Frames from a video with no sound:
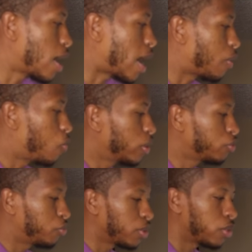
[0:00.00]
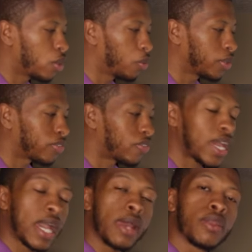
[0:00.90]
I want you to notice
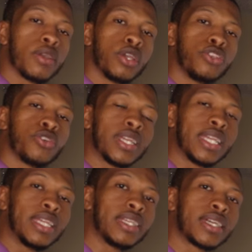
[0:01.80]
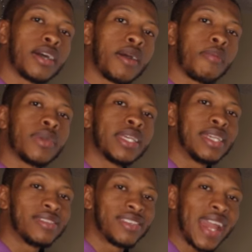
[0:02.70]
that your income
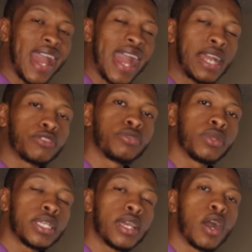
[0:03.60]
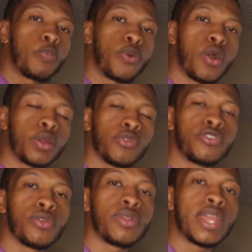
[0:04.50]
isn't actually a part of
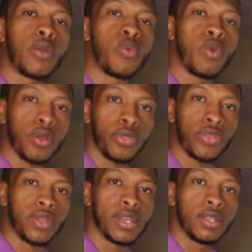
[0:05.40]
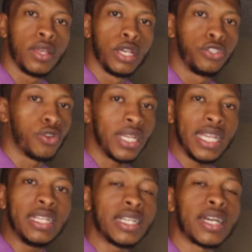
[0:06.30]
your net worth. Your
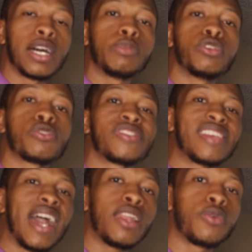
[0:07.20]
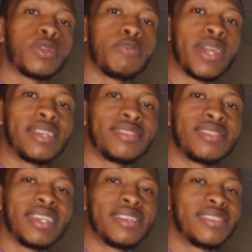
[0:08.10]
income, your salary
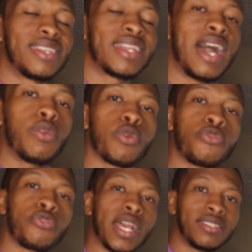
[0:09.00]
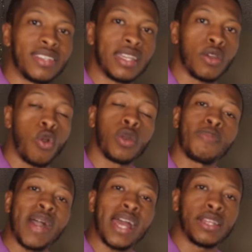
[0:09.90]
base, is not reflected on a
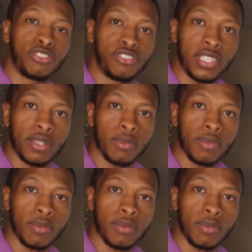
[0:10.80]
balance sheet.